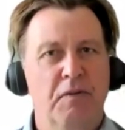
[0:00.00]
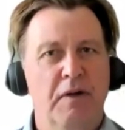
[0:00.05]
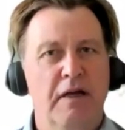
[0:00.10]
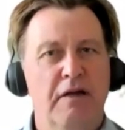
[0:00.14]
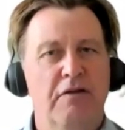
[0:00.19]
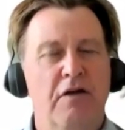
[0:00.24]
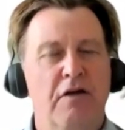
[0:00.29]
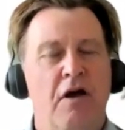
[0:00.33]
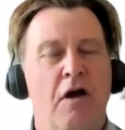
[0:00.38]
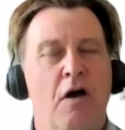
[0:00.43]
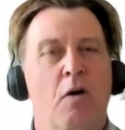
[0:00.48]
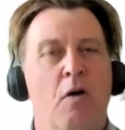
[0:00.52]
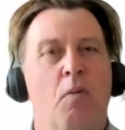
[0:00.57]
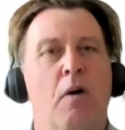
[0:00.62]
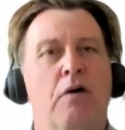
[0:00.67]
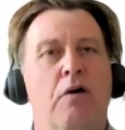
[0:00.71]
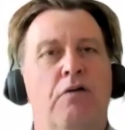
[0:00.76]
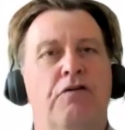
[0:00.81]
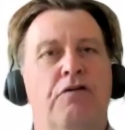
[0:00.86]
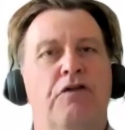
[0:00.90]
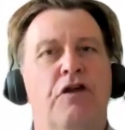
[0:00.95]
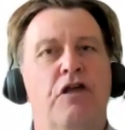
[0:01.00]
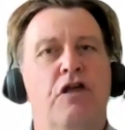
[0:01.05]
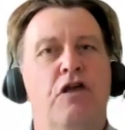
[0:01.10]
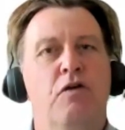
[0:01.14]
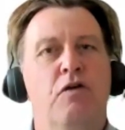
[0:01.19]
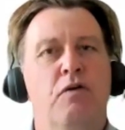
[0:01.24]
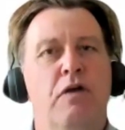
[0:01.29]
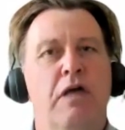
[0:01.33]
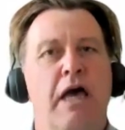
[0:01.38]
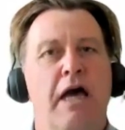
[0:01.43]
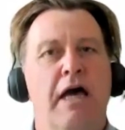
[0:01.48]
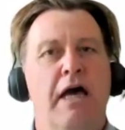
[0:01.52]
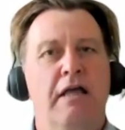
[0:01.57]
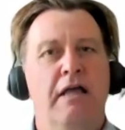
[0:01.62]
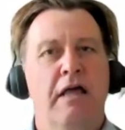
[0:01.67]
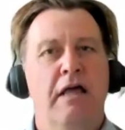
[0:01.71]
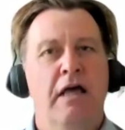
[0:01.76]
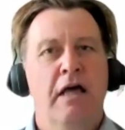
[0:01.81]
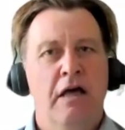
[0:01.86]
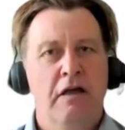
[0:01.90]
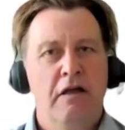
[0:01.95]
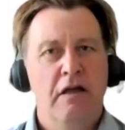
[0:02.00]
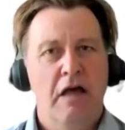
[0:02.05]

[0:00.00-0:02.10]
weeks, whilst the